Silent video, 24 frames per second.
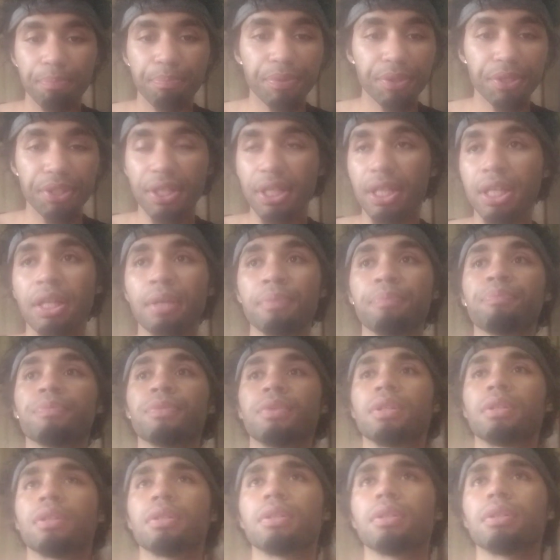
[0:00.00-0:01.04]
But yeah,
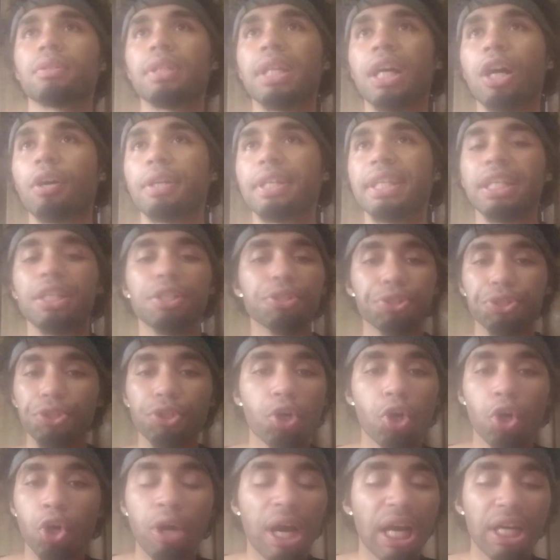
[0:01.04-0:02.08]
now King
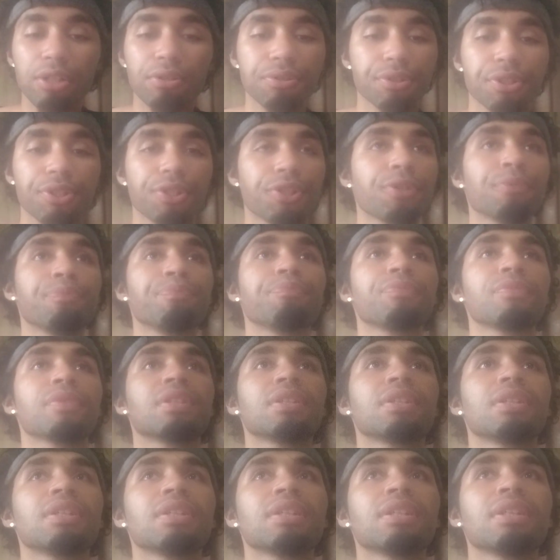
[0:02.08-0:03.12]
Saul, I don't know.
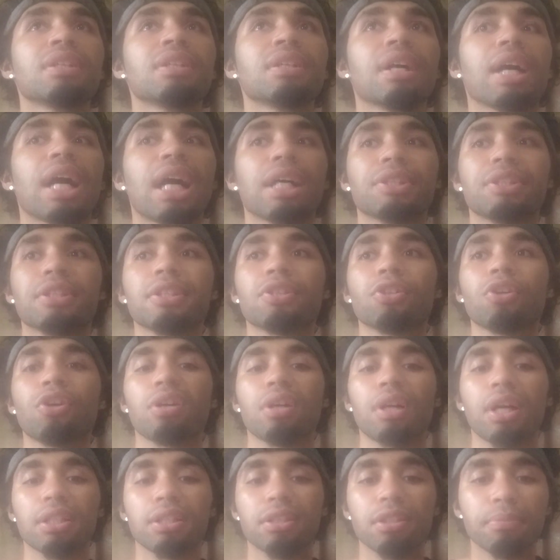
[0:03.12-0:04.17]
I
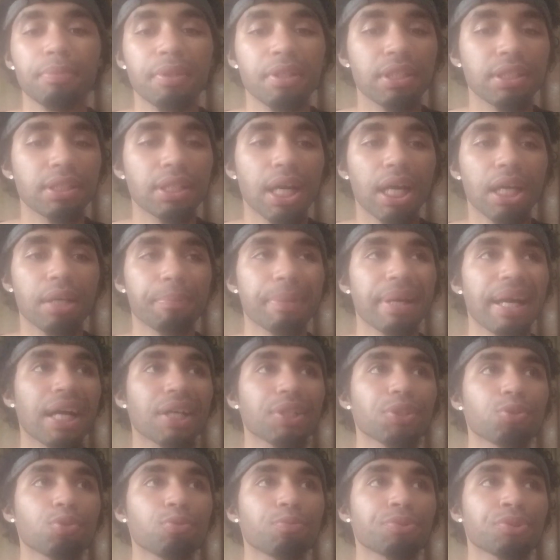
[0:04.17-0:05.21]
didn't admit he died in
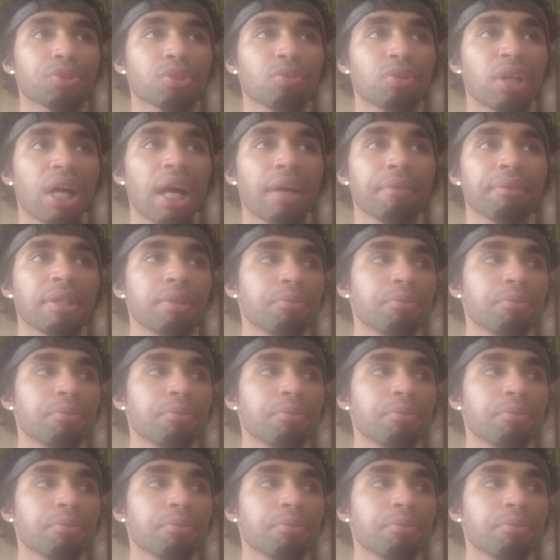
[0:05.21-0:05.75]
battle, so either